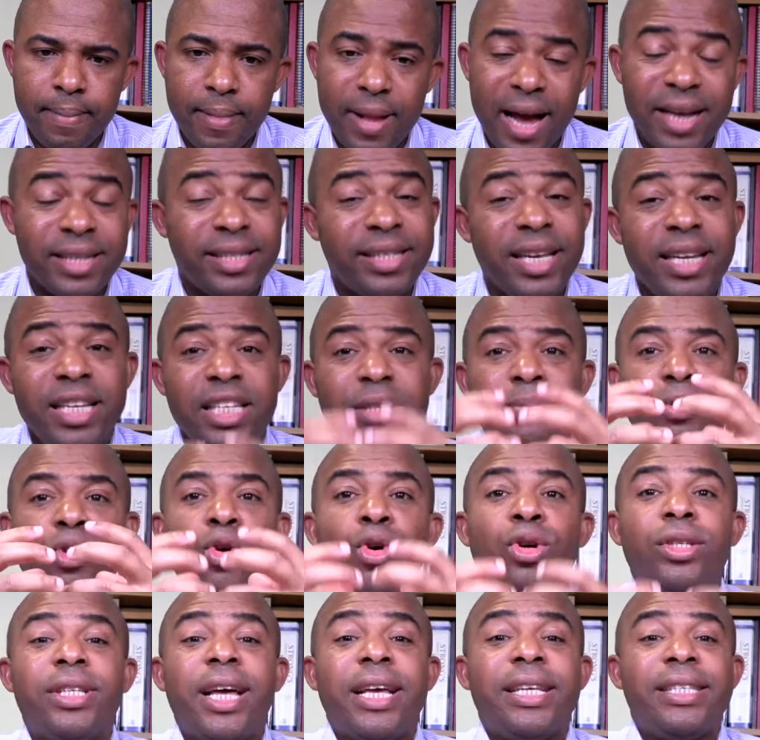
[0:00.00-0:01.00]
I say this
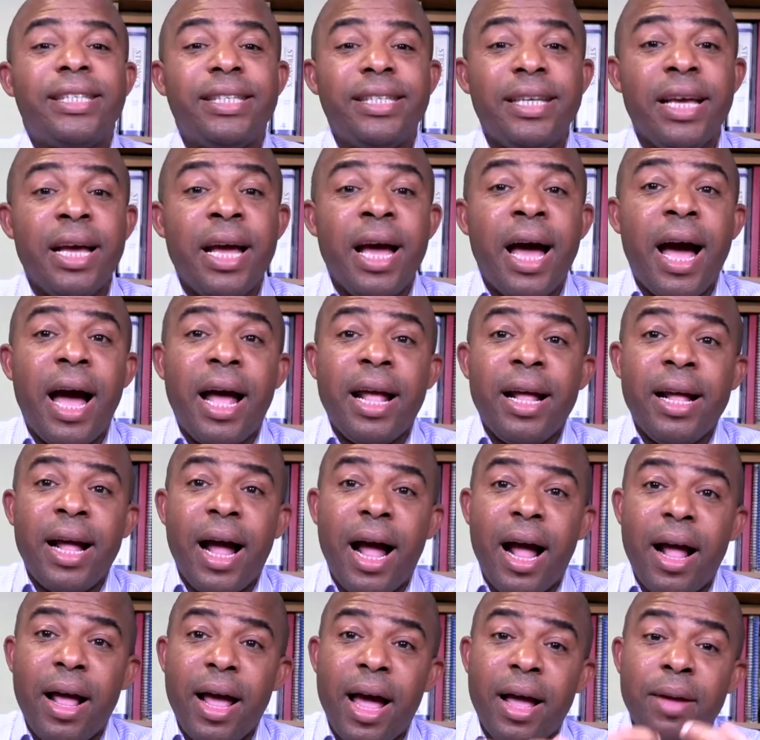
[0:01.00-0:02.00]
because I see I,
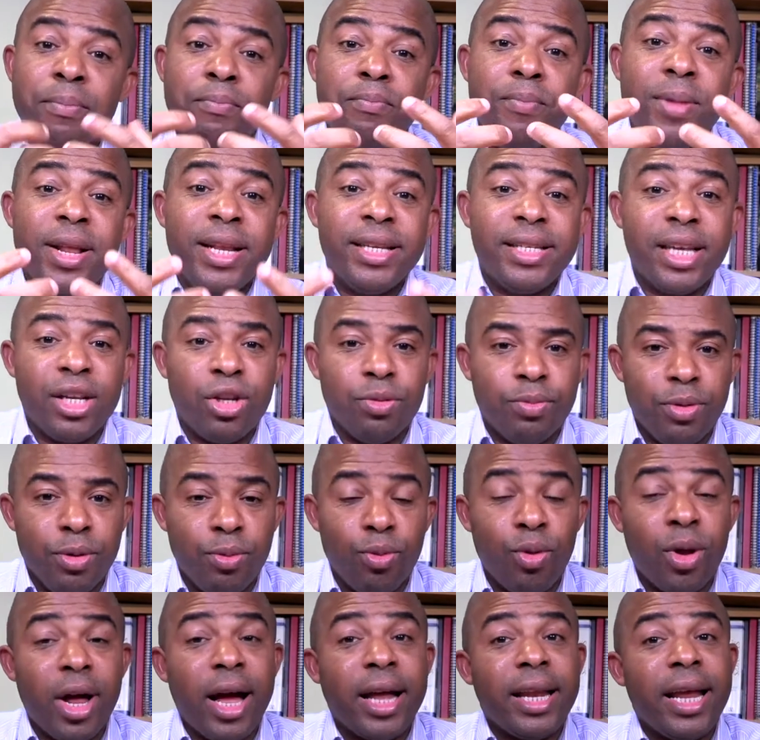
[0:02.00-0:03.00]
I, I minister to
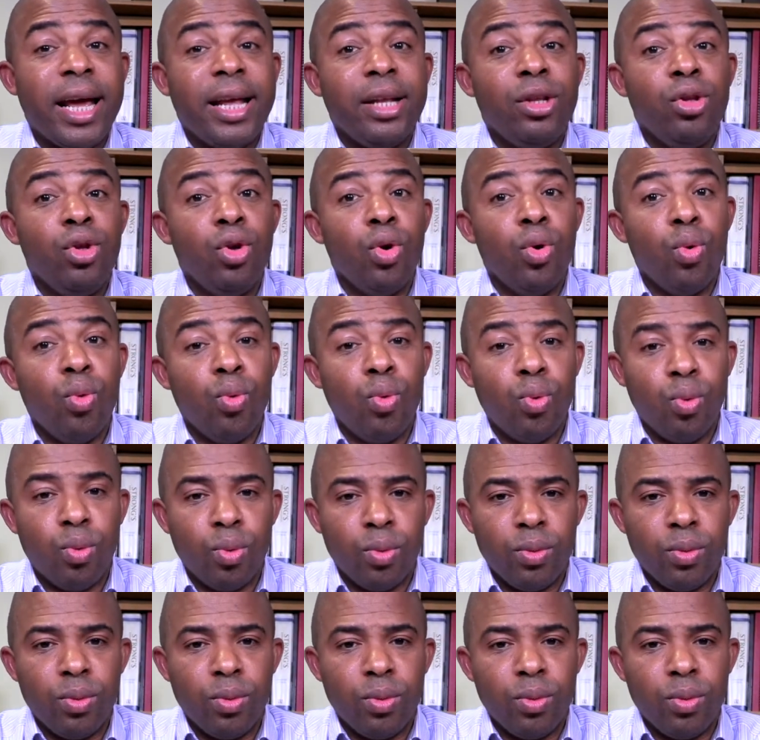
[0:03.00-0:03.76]
people and I know